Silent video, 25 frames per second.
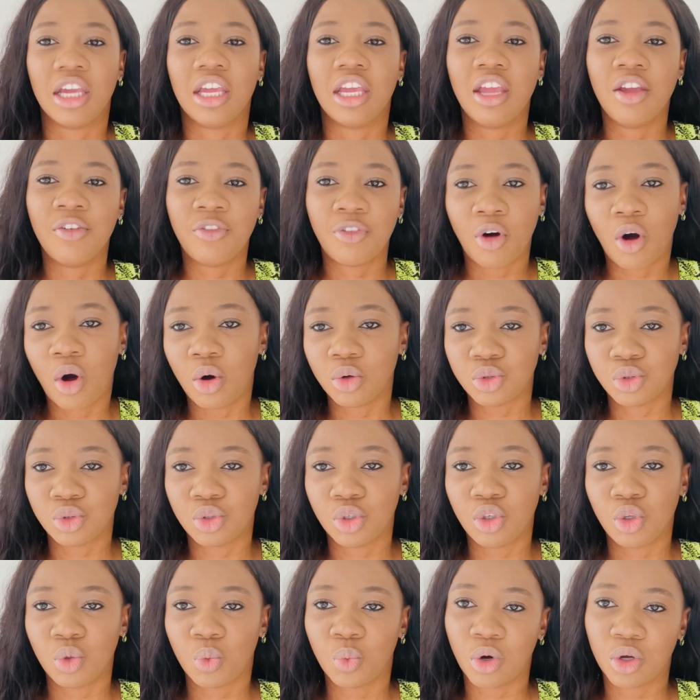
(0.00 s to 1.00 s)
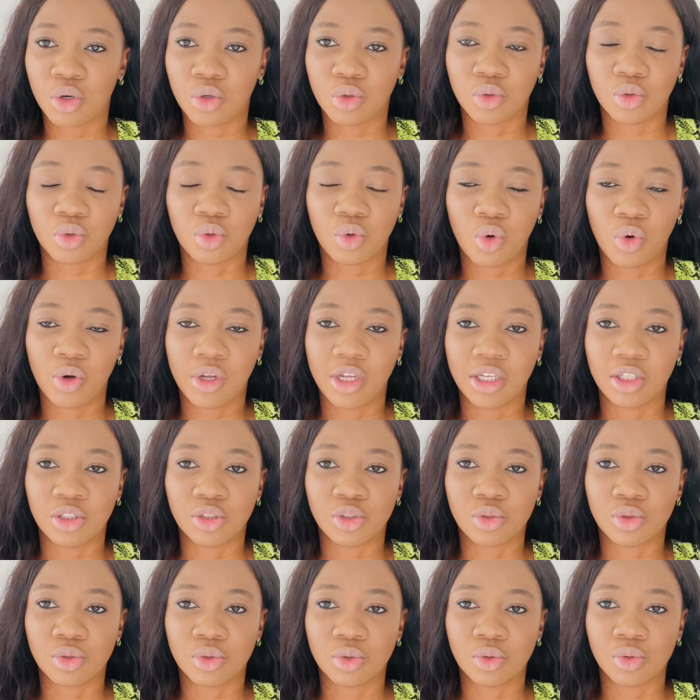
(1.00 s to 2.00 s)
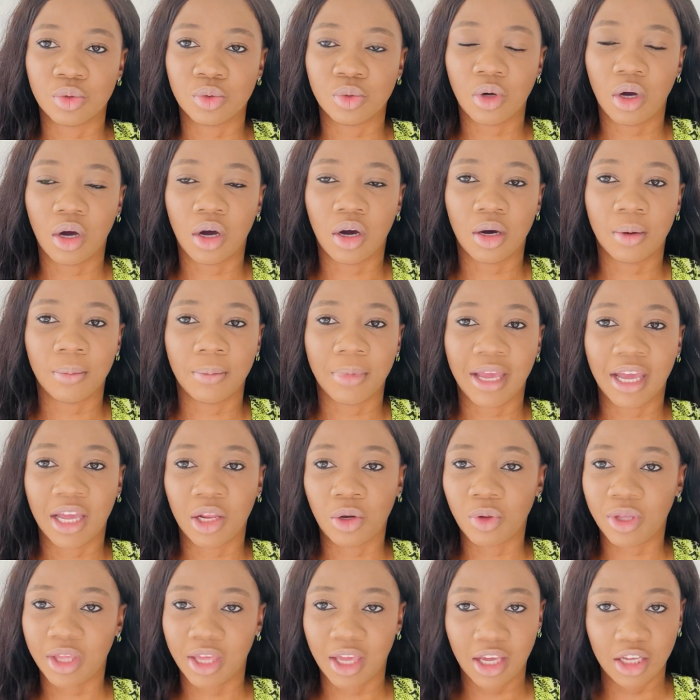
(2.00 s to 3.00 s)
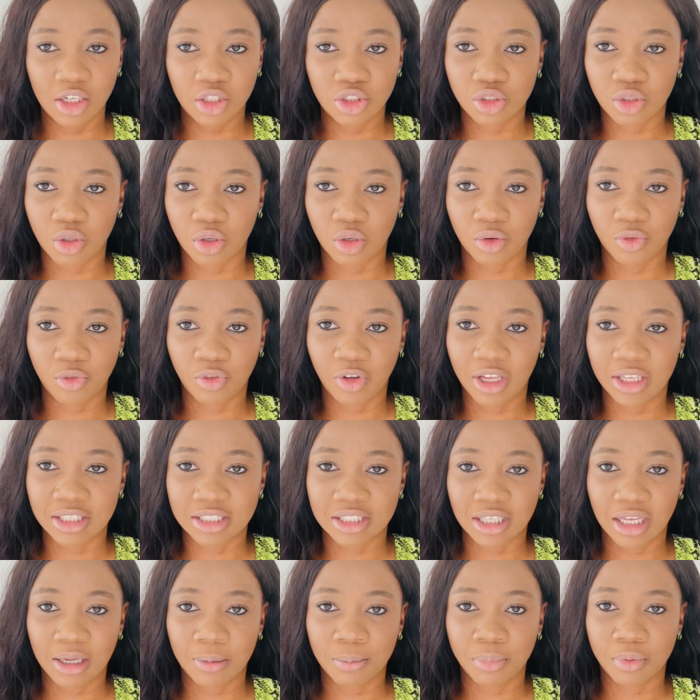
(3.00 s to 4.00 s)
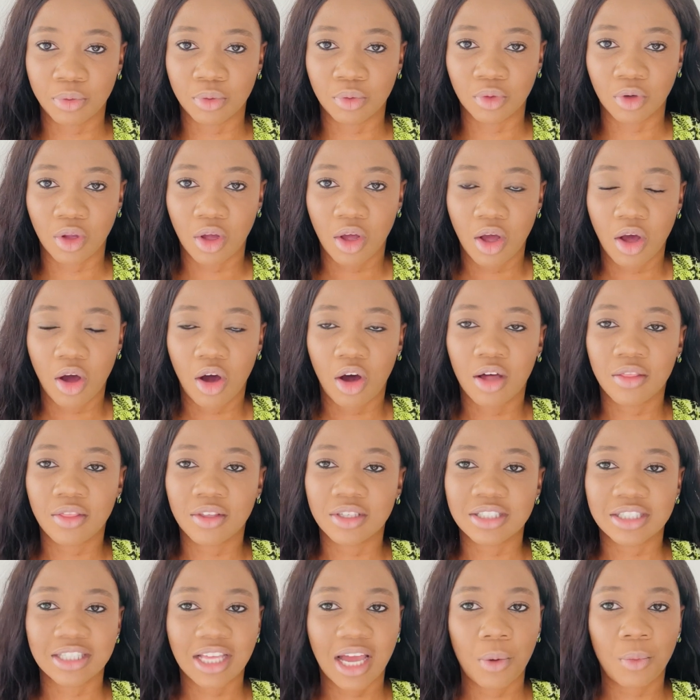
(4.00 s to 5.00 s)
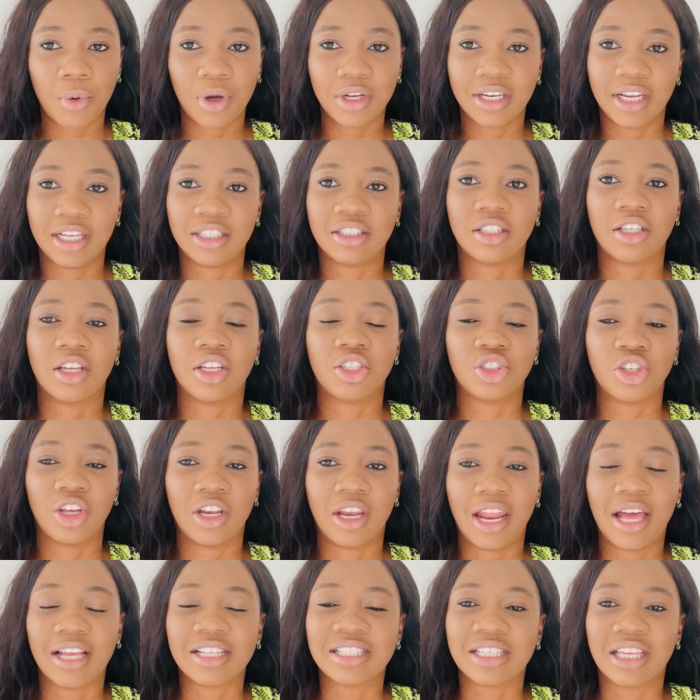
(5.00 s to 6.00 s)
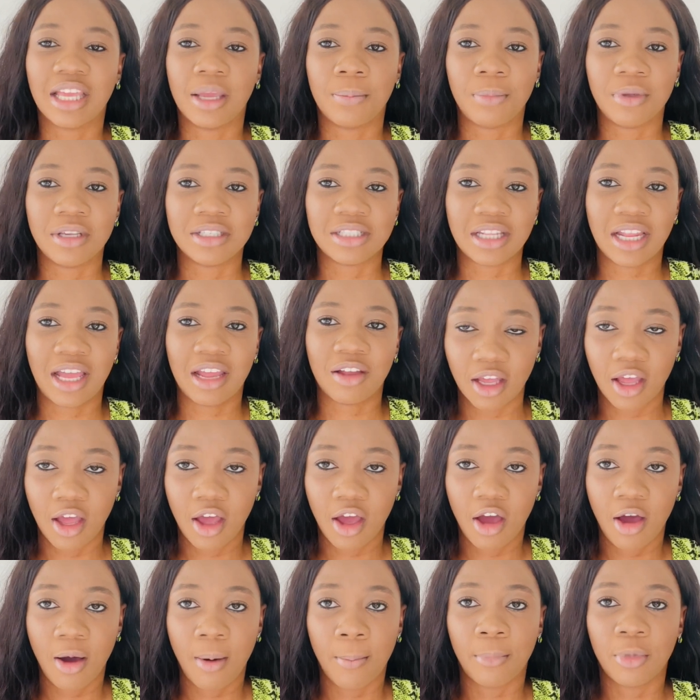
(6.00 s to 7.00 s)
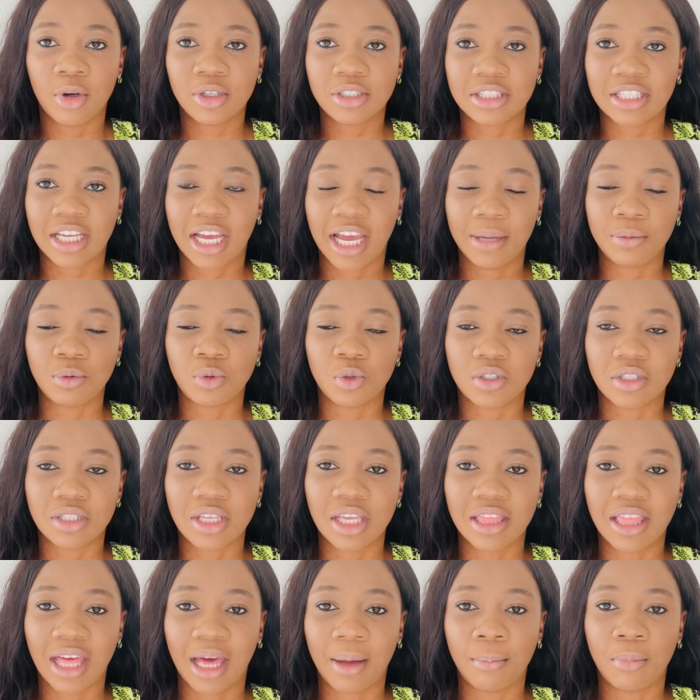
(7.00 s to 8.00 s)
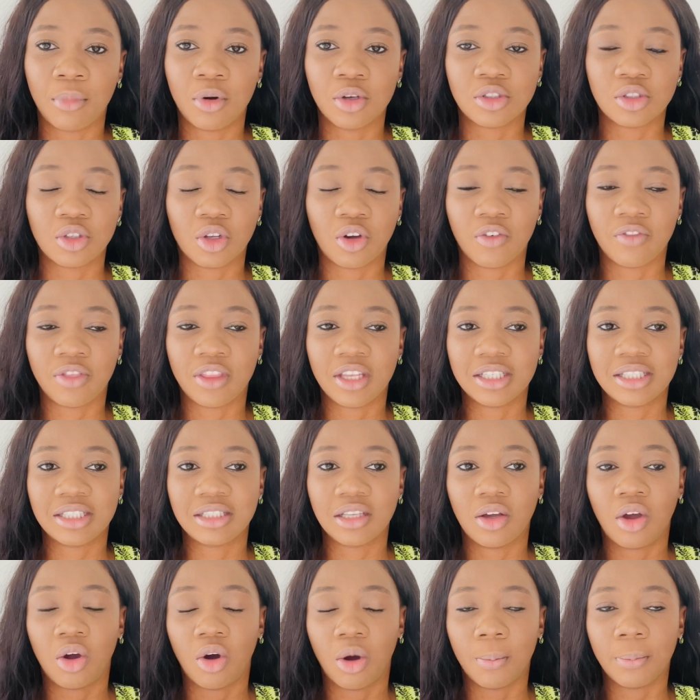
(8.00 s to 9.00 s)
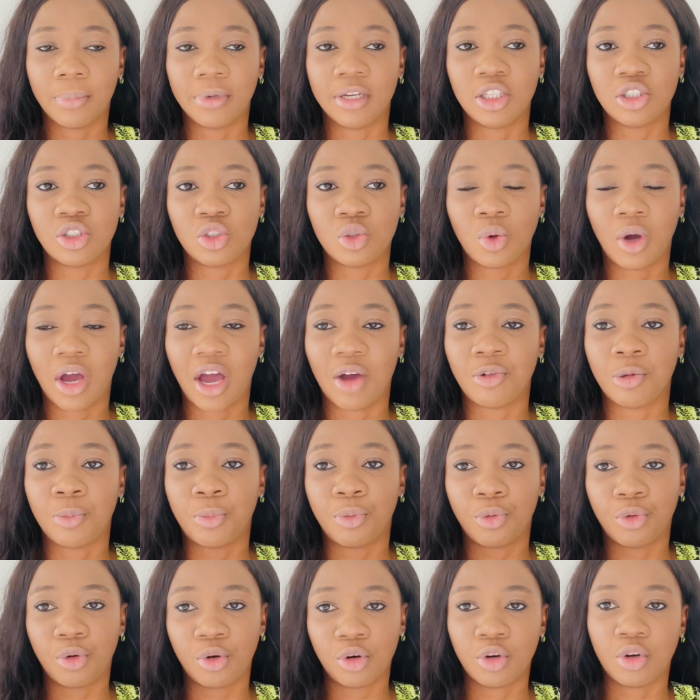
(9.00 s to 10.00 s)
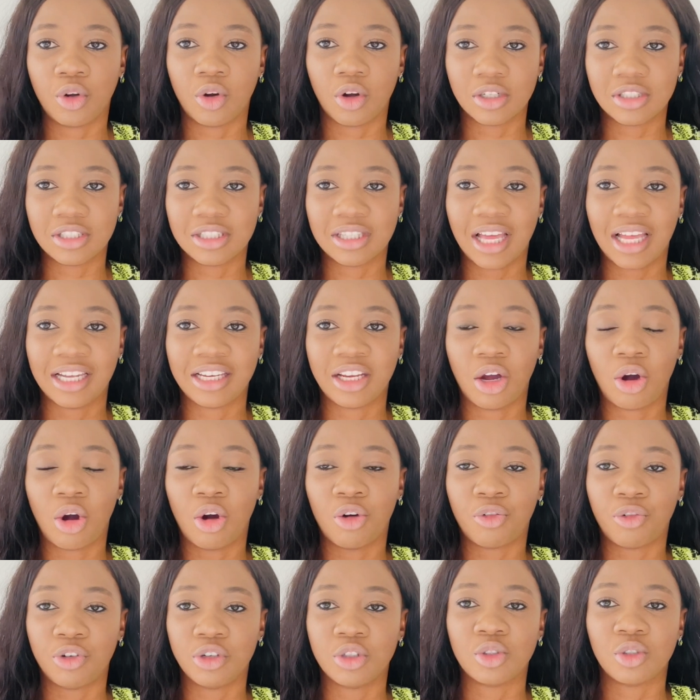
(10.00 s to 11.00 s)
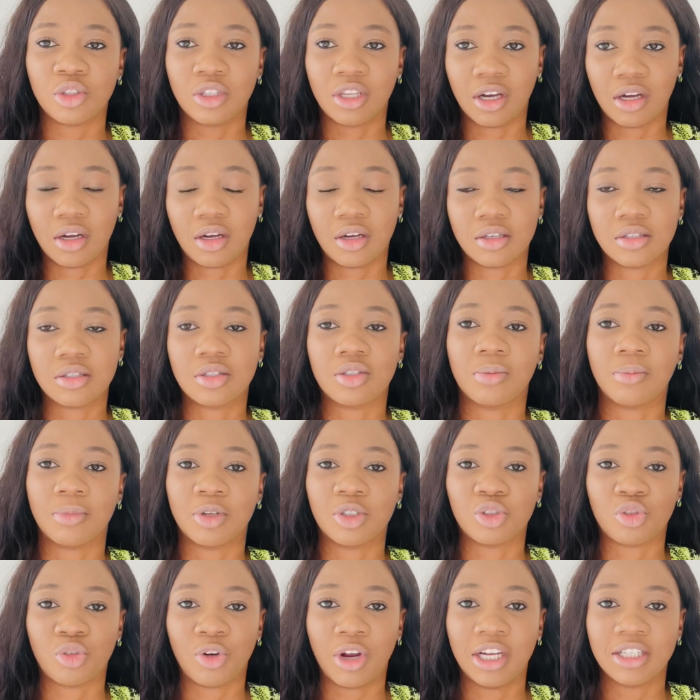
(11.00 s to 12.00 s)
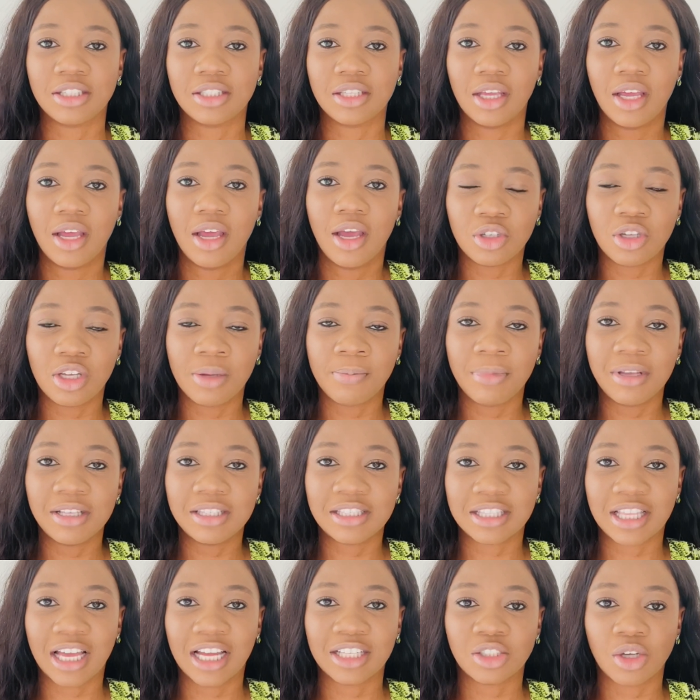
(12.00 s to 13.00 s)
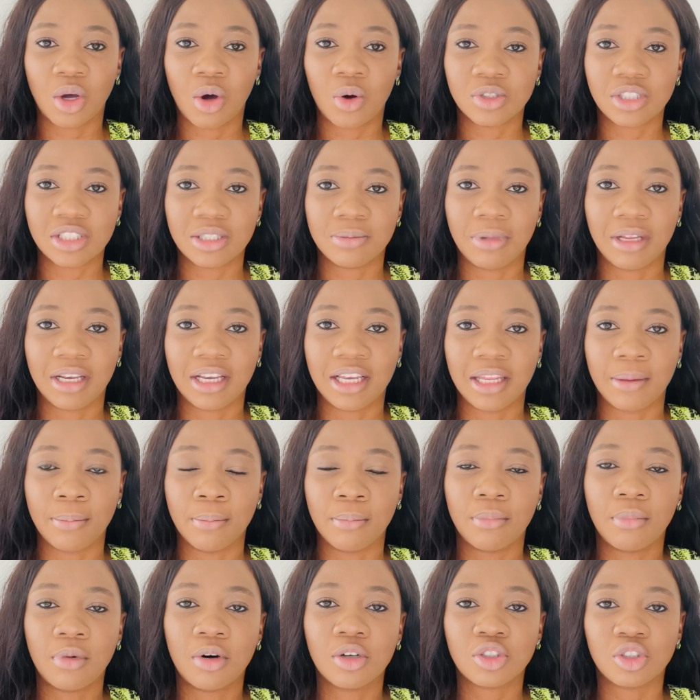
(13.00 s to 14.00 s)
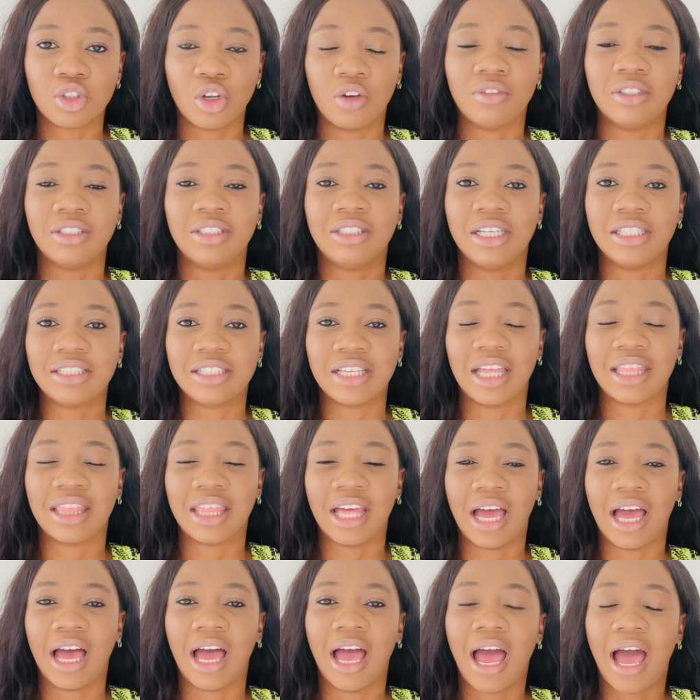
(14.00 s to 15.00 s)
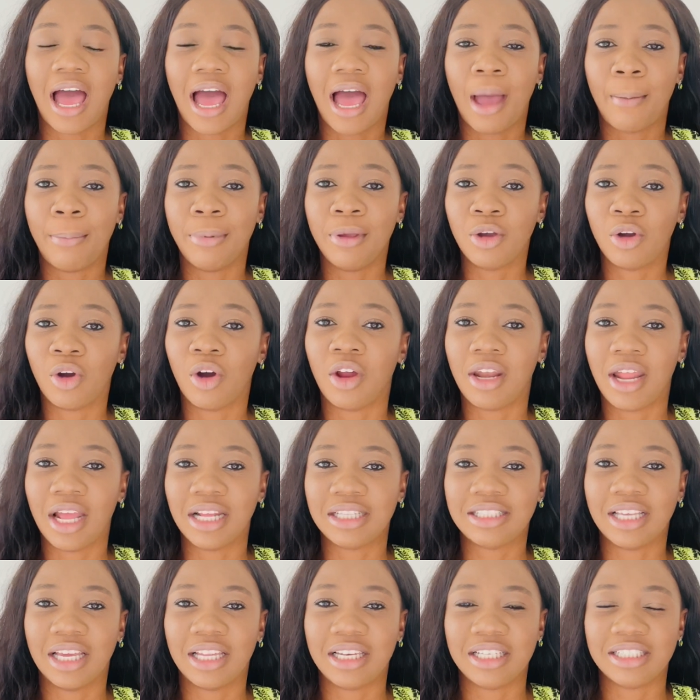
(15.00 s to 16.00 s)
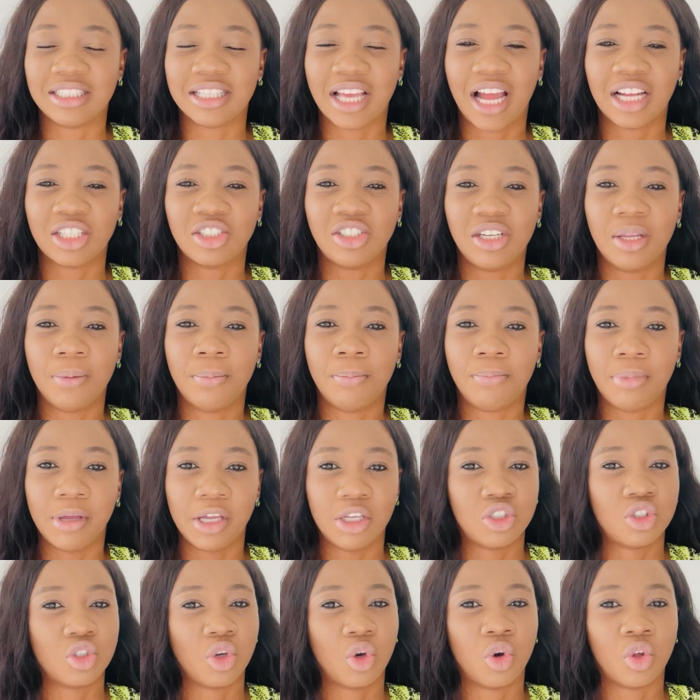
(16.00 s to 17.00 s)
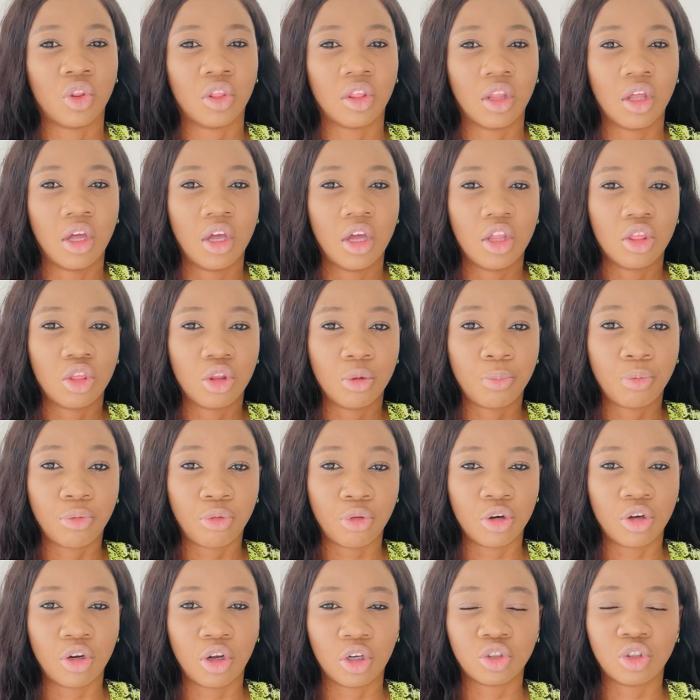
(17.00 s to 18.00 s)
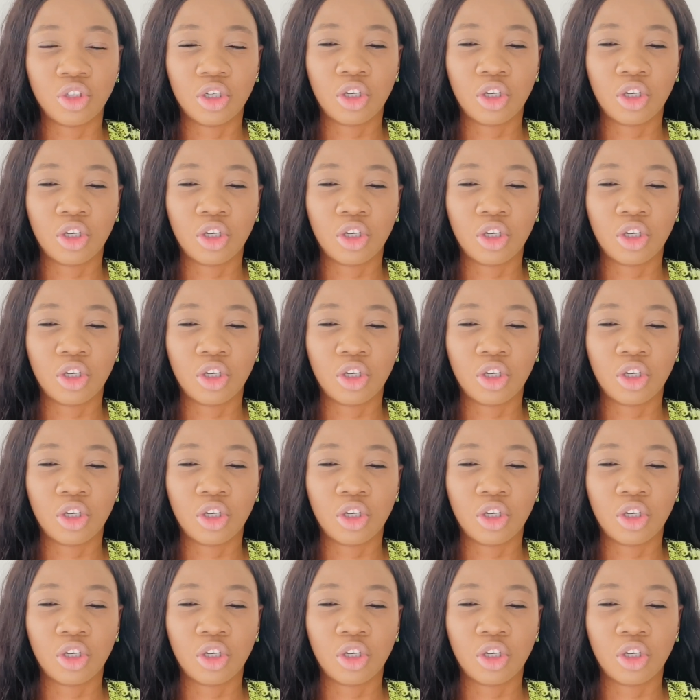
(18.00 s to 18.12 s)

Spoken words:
If also you want to go into education, for example, understand what the education landscape is like. Most times you see that most of these companies do have a product that they're offering to their customers, right? It means that ultimately most of the data that are being collected is actually based on the product.